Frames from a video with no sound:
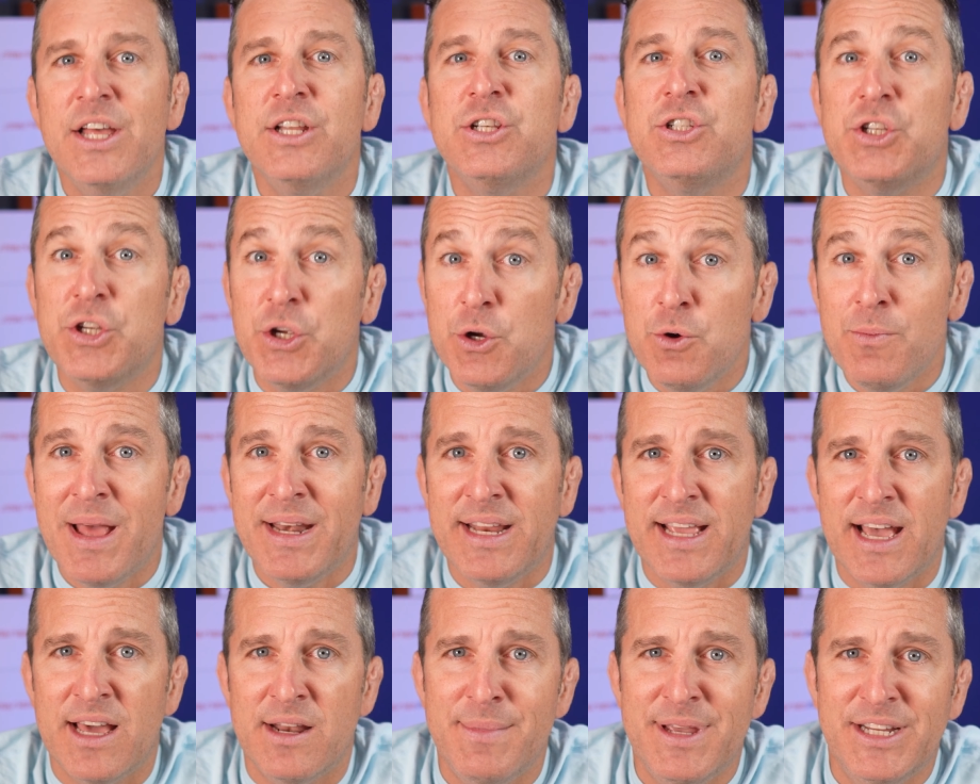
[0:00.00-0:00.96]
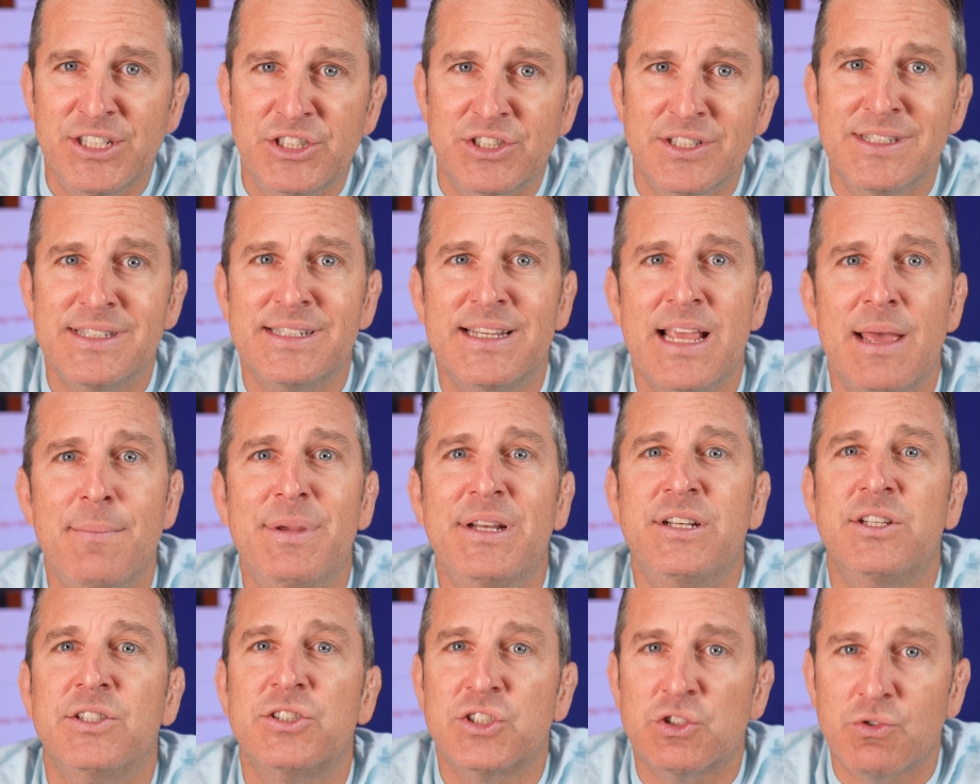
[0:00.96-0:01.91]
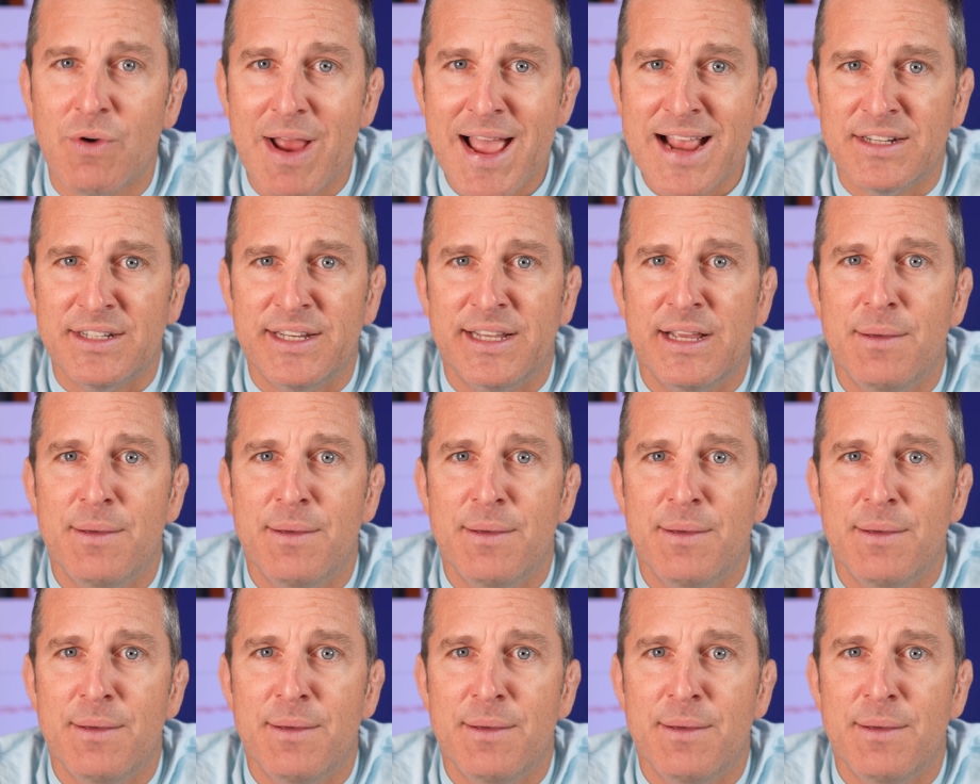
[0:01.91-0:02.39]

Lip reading: Too many animations can be distracting